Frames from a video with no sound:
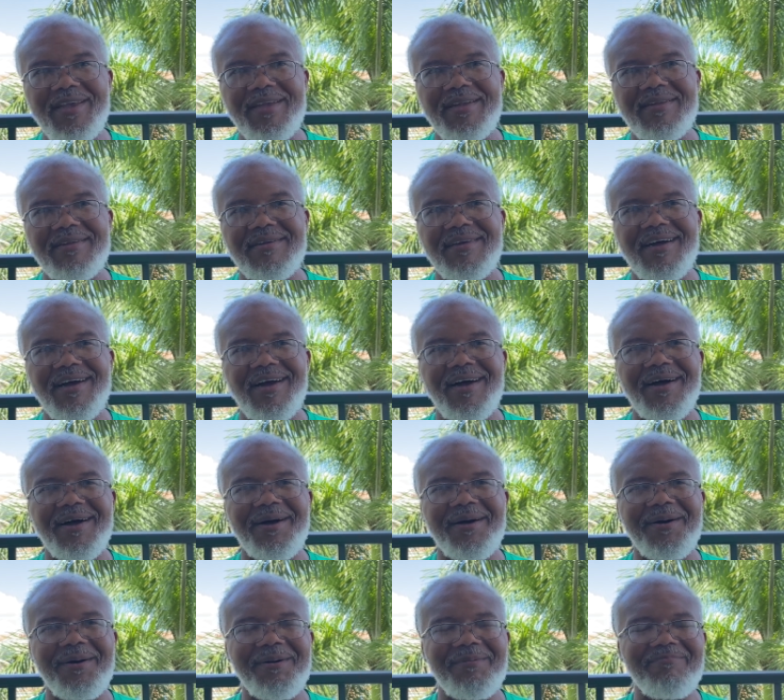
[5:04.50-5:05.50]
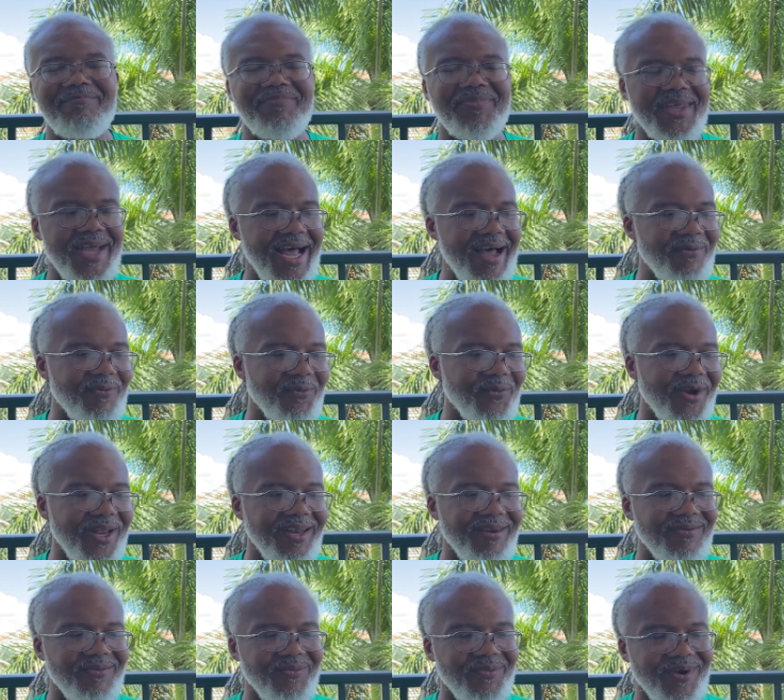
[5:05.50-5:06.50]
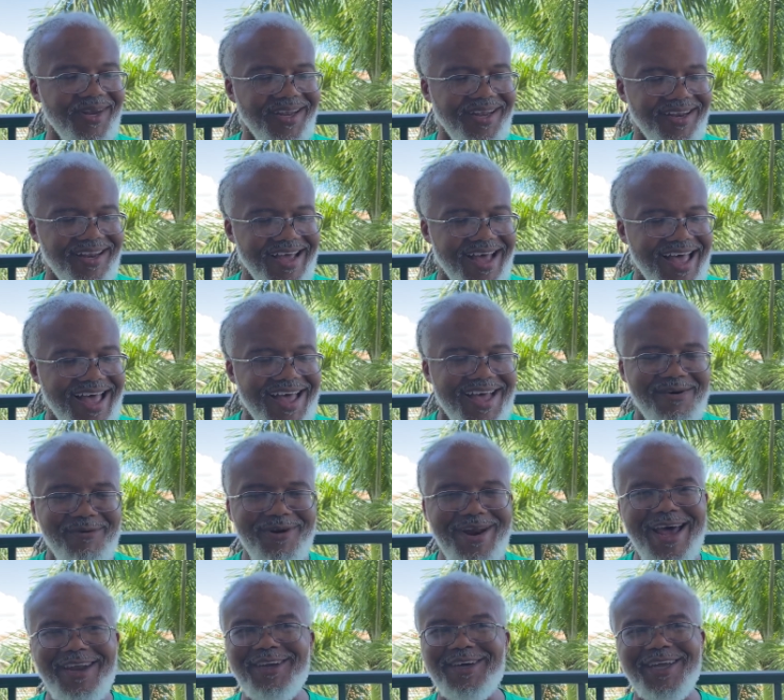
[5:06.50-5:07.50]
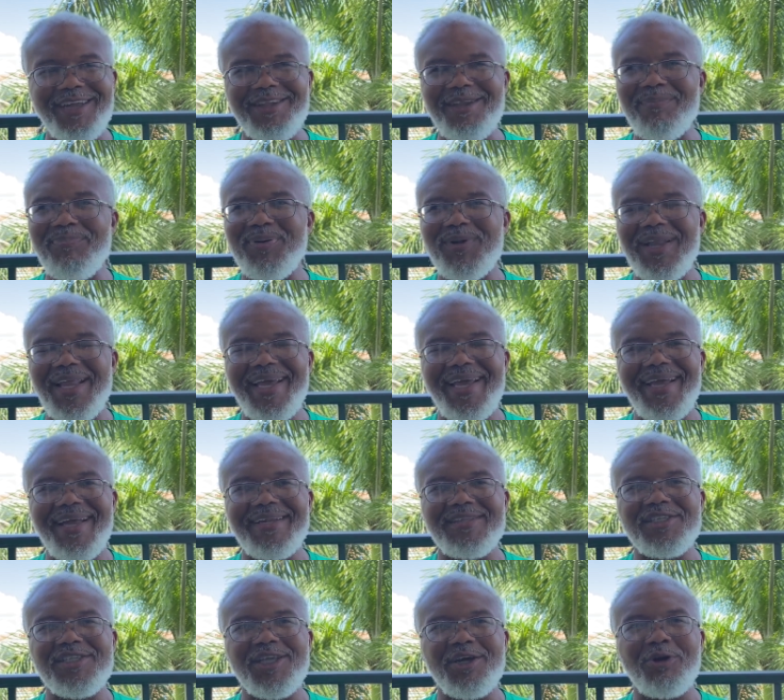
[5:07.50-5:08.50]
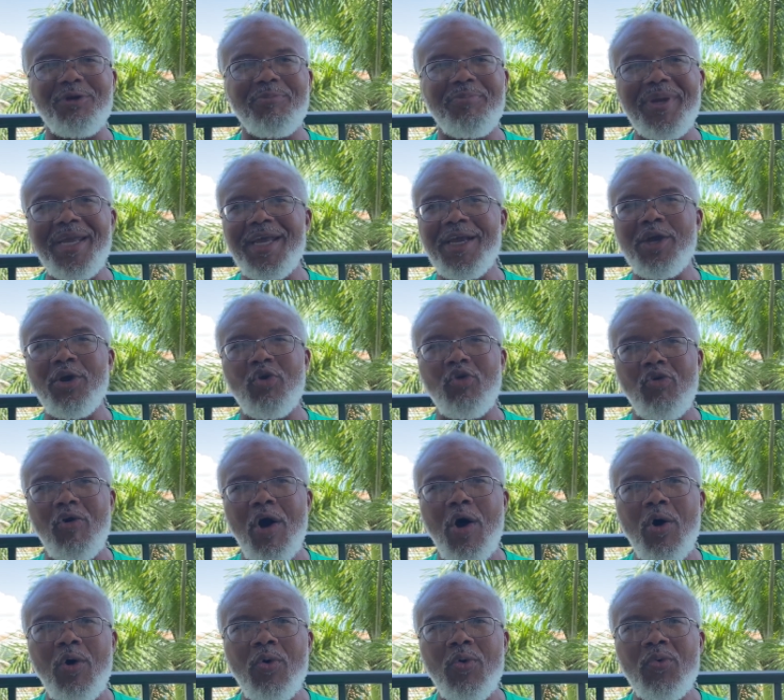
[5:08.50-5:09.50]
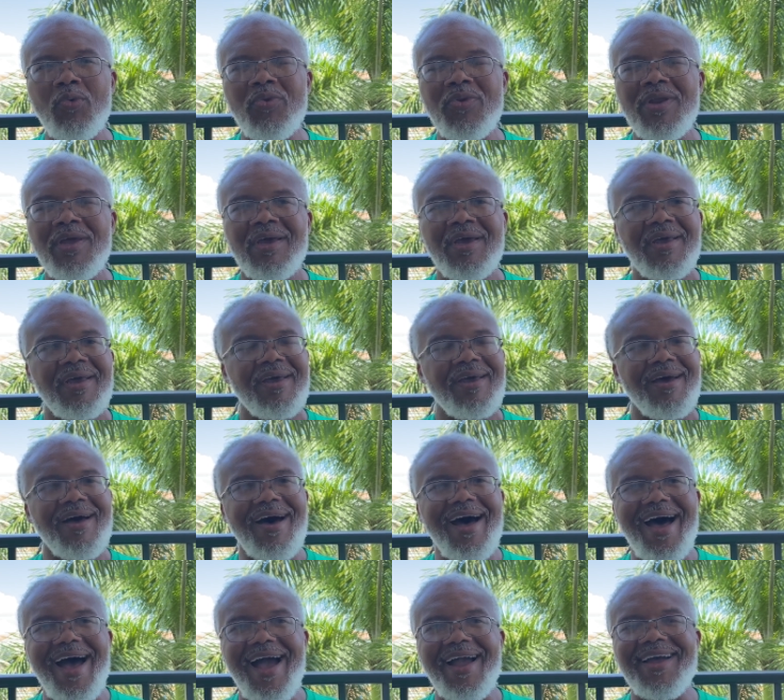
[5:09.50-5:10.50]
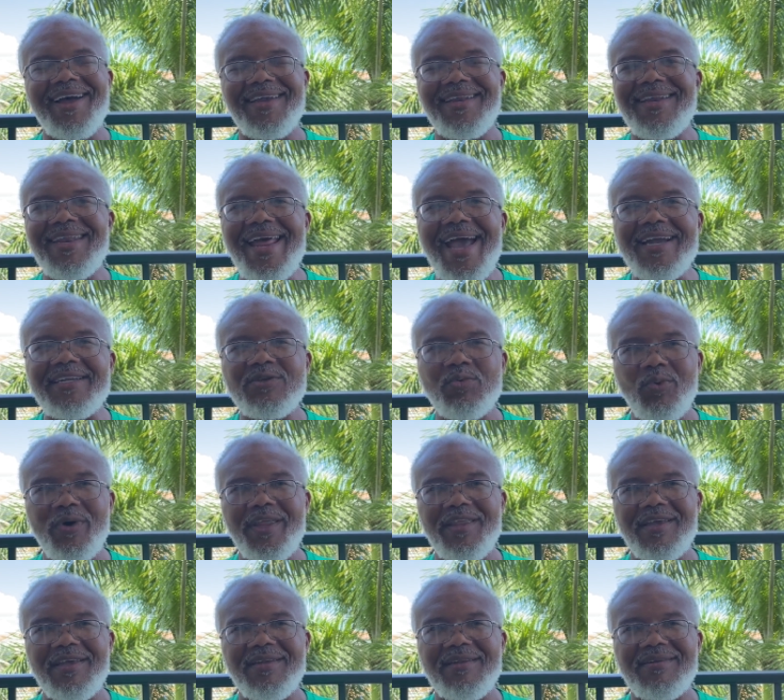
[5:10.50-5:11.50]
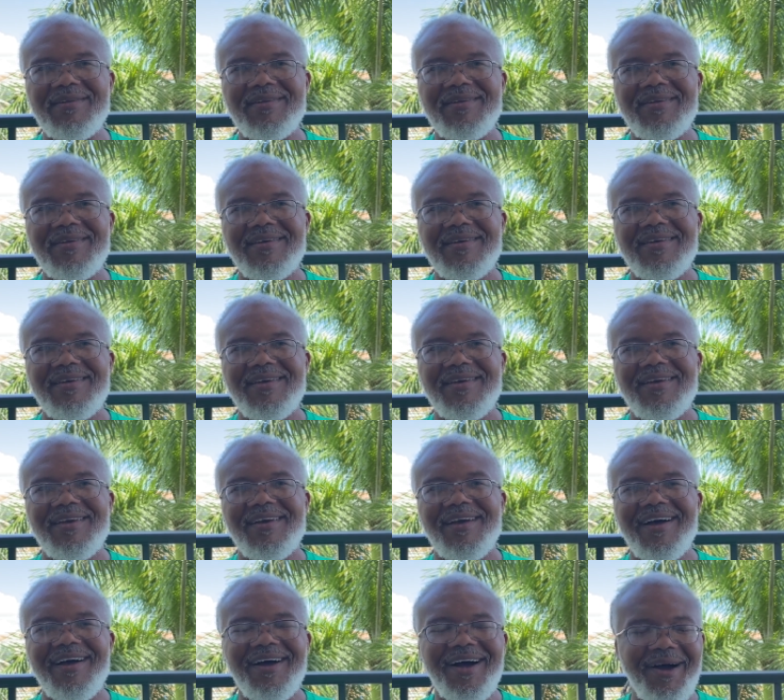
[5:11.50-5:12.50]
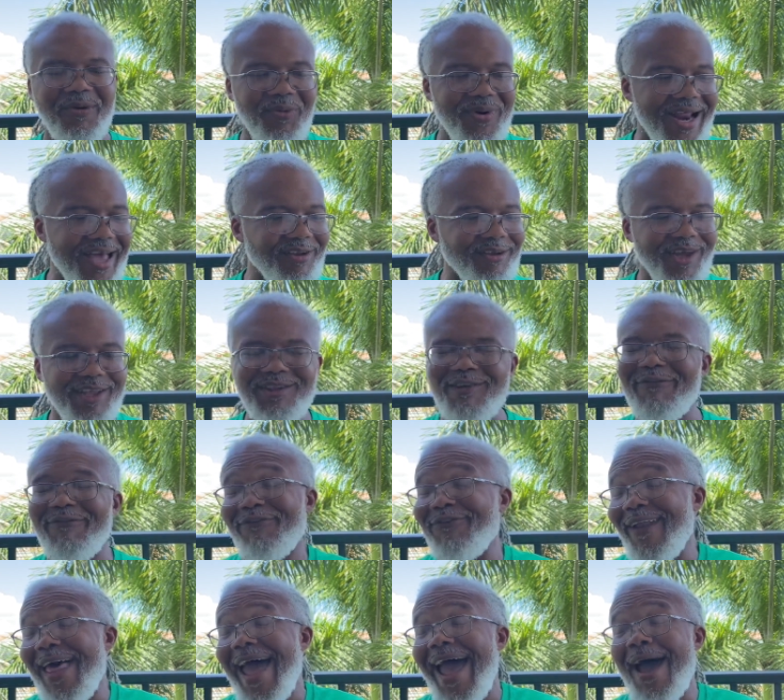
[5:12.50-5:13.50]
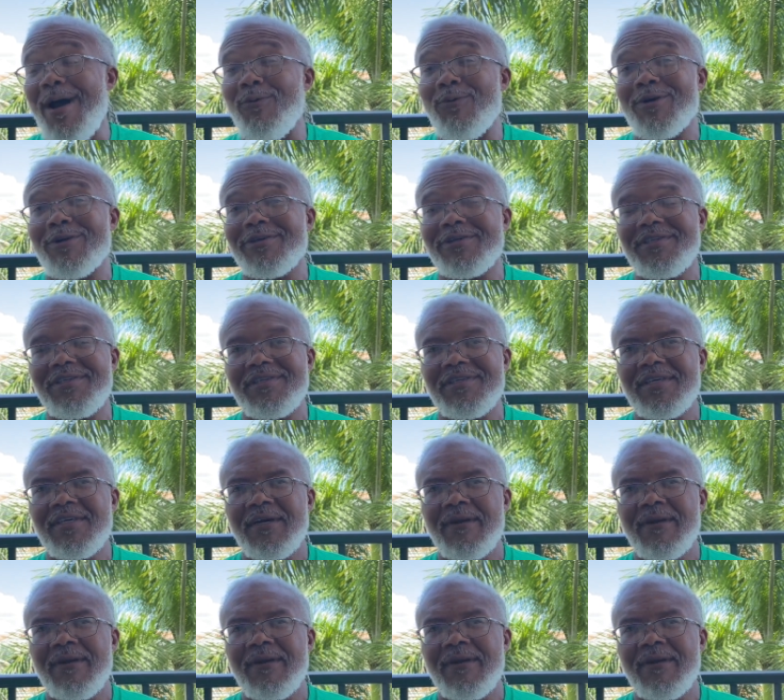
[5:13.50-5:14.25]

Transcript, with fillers: it. Um, I, when, when, when I look at the plants that are being grown, I connect with it. Uh, when I look at the flowers